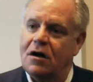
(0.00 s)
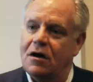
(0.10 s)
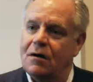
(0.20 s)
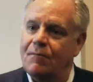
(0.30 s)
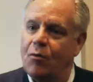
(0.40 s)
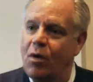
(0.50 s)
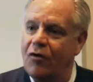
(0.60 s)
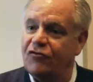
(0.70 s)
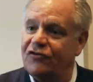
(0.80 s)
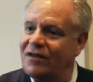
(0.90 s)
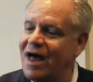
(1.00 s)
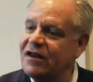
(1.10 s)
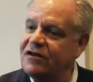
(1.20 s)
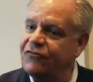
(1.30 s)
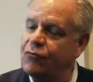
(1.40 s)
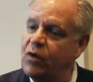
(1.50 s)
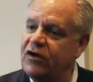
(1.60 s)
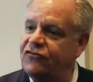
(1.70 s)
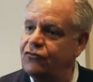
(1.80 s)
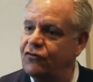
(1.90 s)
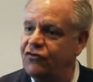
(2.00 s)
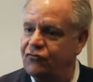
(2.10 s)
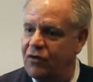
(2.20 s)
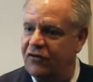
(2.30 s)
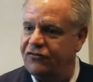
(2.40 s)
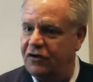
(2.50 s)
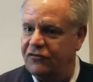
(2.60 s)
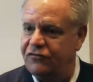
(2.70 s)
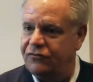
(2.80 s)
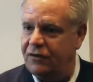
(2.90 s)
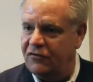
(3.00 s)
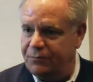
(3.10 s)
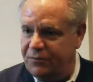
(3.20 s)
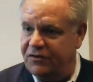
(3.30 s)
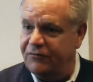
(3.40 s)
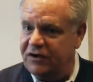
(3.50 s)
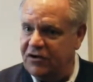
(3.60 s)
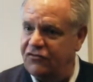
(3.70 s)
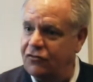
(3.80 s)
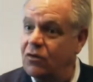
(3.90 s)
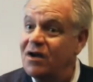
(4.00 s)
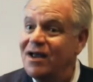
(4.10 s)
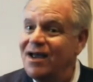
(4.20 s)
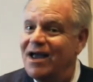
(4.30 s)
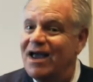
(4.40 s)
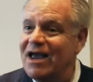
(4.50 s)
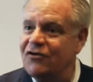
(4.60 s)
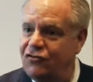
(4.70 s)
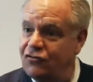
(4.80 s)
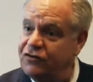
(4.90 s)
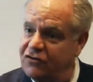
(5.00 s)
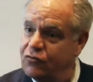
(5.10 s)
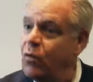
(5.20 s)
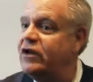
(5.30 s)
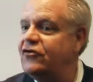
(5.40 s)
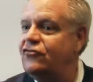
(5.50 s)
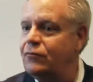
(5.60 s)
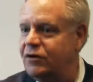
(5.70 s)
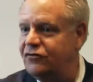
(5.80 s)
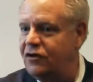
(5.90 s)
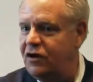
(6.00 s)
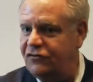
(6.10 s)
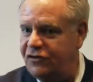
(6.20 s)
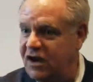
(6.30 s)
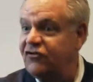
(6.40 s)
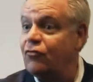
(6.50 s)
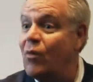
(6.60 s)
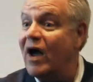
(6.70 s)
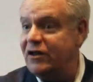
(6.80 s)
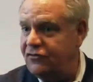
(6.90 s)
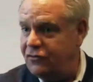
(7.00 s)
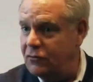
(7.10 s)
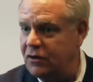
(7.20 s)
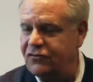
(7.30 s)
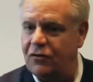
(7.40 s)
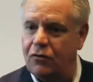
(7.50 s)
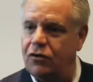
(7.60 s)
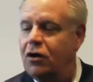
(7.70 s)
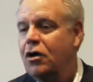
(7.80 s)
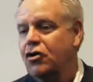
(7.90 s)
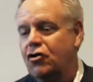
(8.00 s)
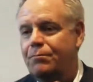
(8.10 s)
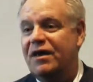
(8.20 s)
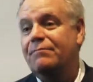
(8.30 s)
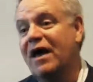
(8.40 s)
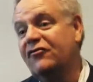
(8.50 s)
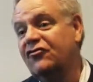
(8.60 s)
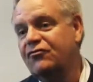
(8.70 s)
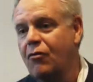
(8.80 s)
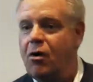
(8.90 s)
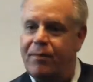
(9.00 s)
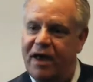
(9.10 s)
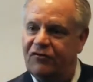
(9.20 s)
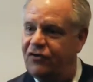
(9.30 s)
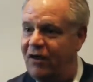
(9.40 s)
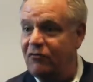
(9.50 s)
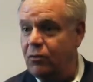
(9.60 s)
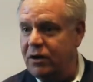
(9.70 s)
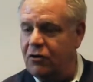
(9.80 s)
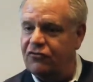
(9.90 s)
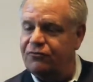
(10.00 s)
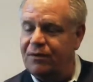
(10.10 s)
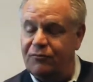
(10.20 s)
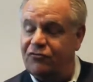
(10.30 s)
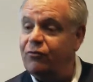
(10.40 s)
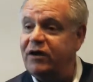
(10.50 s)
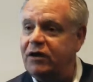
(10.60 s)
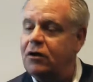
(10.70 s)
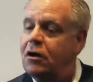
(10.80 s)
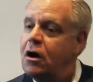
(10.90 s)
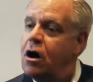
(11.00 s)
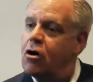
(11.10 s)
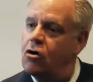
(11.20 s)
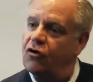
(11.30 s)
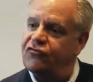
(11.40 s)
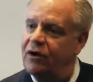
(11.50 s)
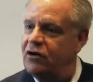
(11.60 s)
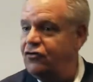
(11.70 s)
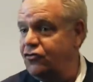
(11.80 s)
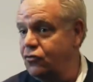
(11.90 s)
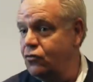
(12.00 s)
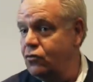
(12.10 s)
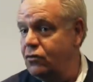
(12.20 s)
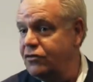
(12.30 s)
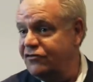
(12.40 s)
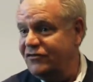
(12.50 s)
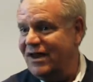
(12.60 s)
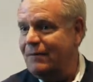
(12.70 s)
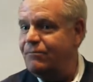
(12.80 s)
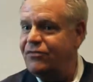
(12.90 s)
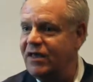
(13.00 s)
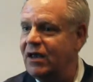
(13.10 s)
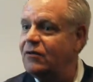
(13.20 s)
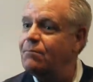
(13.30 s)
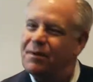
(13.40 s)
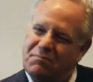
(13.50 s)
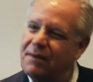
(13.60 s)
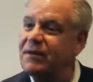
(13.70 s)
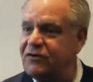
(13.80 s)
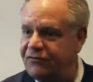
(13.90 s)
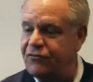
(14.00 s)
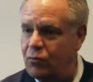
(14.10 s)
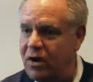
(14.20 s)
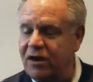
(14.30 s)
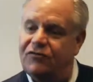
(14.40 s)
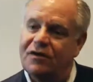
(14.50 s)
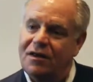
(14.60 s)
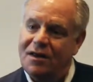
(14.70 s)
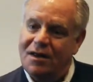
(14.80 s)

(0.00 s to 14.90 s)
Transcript: um, while there's a lot of different ways to address a, a specific issue, it's usually just one issue because it, it's a nationwide issue. And so your big banks, your small banks, everyone else in between are all trying to do the same thing, but maybe in different ways.